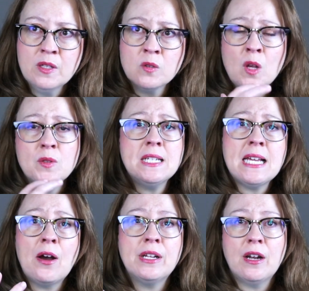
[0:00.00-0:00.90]
closing
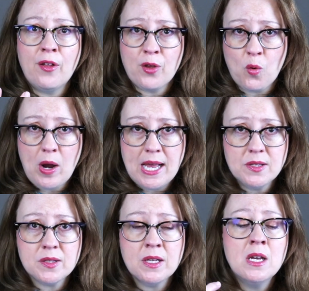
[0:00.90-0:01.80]
down in other
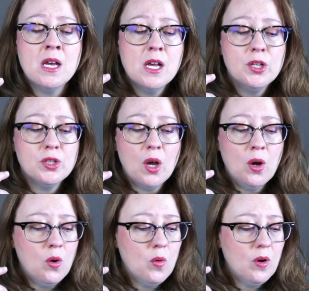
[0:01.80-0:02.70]
ways.
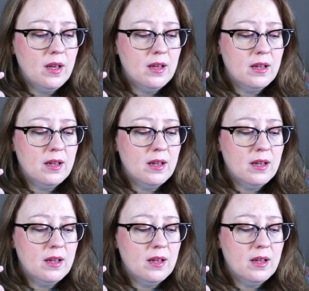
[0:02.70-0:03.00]
So